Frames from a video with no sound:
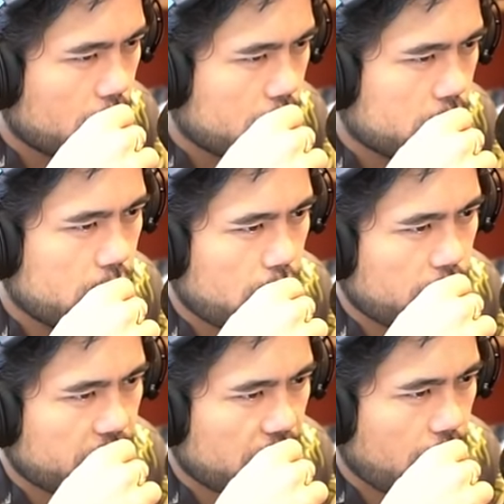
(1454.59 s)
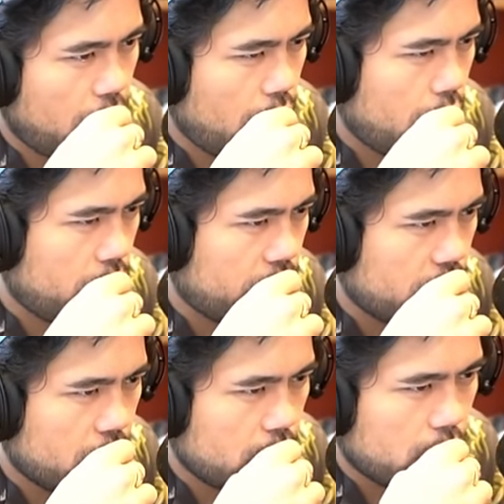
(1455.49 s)
cd5
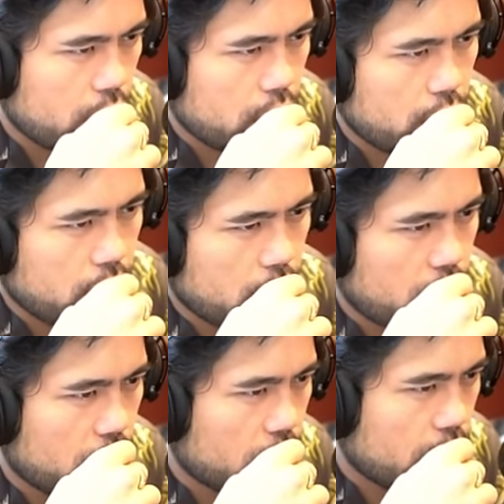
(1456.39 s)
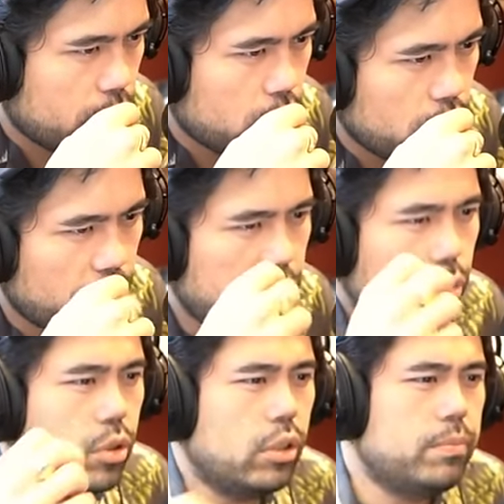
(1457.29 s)

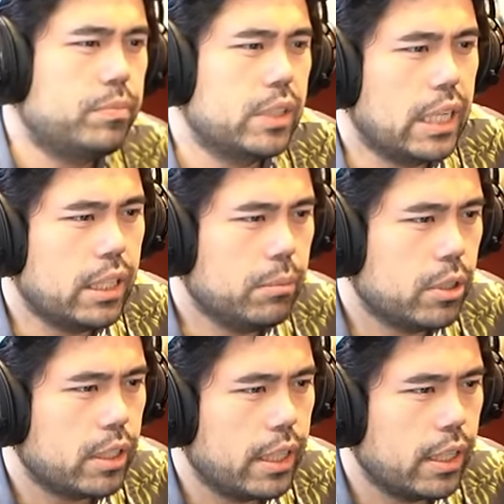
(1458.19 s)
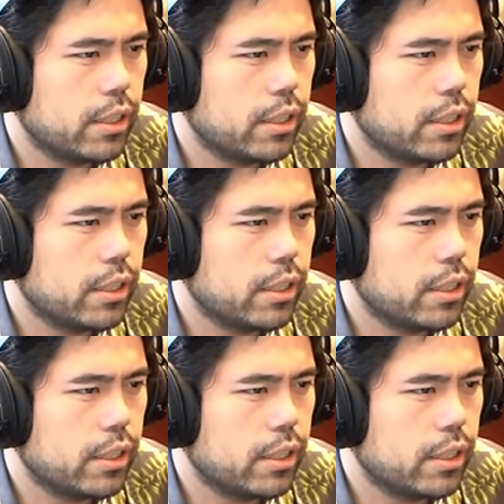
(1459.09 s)
g4 yeah I think I'm gonna take